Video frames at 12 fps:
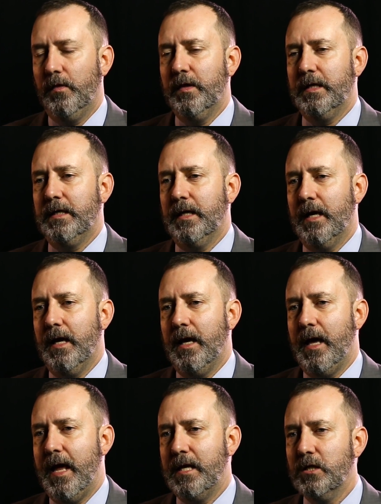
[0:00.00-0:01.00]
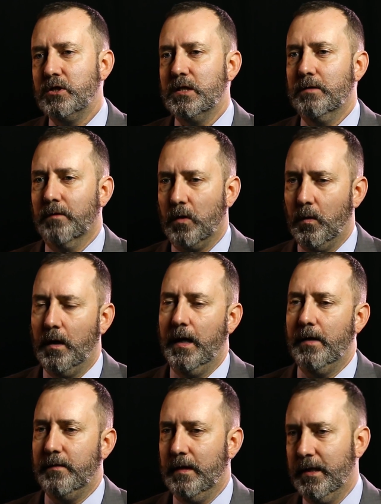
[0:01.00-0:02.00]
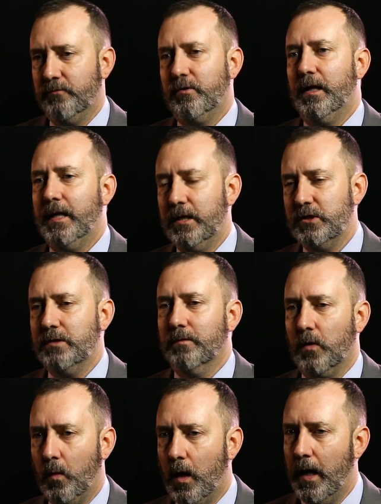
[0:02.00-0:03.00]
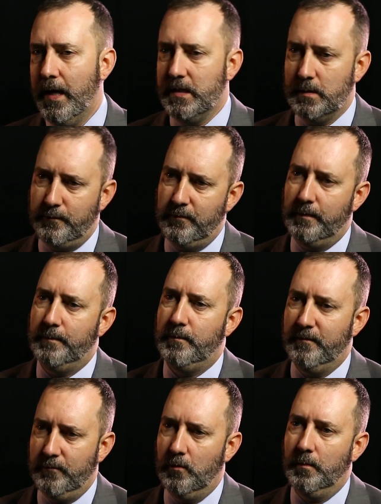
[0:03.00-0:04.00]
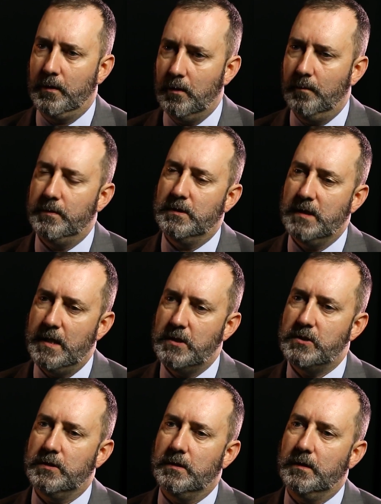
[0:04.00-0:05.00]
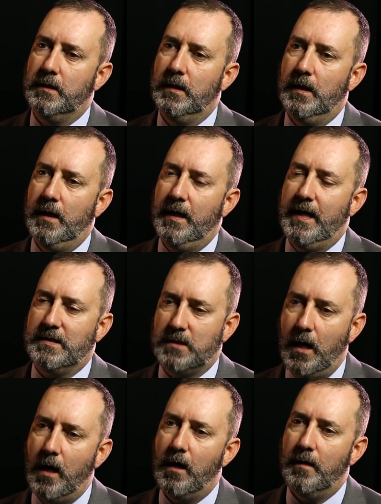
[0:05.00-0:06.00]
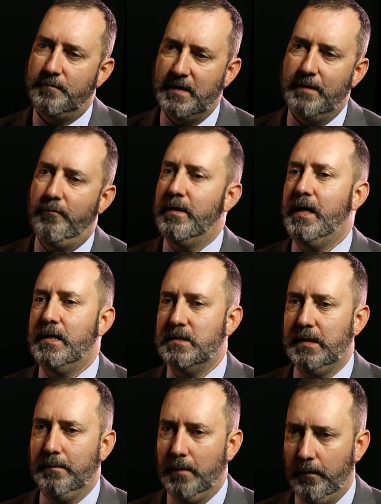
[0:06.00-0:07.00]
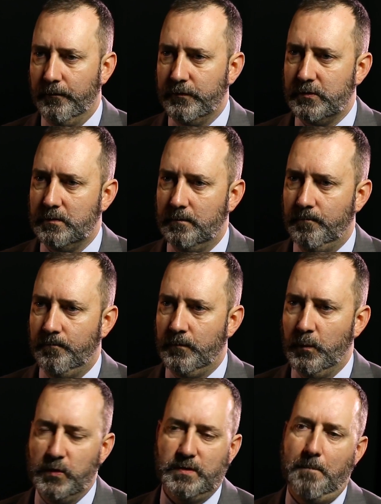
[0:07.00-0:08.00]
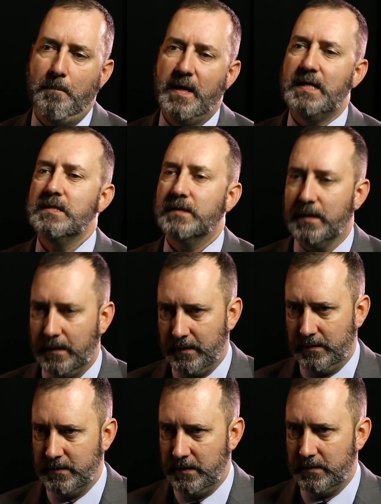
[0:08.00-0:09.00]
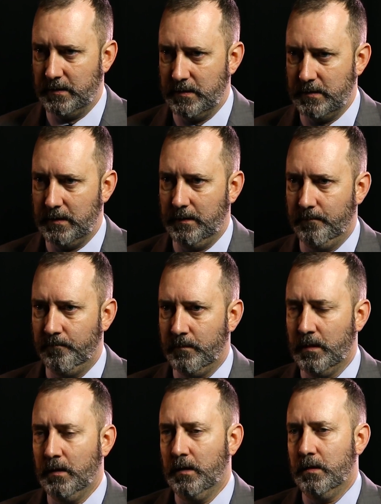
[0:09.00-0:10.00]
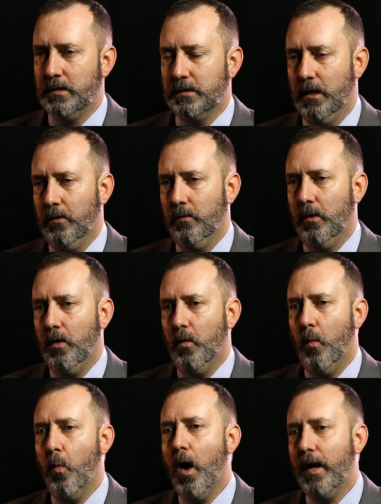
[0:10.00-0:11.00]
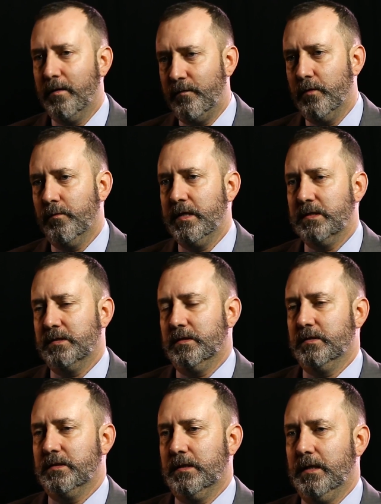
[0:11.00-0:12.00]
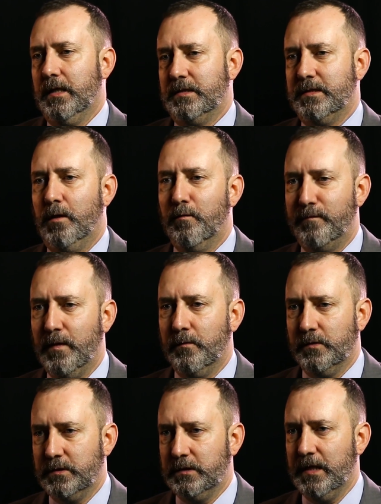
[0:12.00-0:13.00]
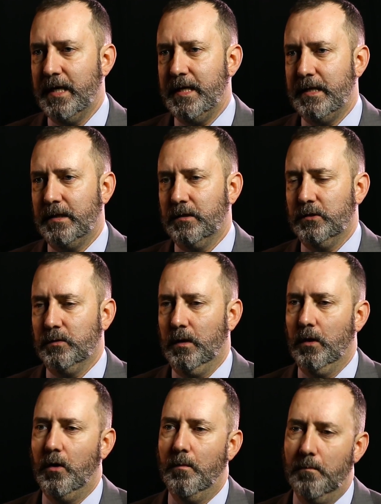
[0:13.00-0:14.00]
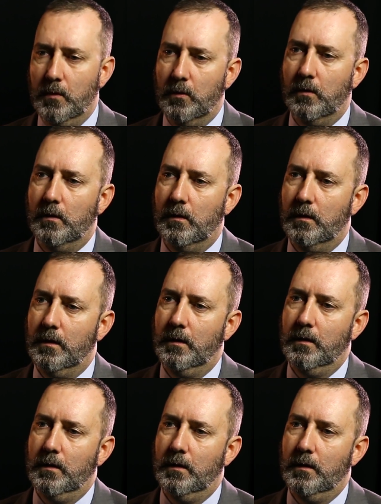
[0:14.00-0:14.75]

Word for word: the energy required, the electrical energy required to perform a computation has halved every 18 months. It was amazing consistency. So one of the reasons a cell phone today can do a lot more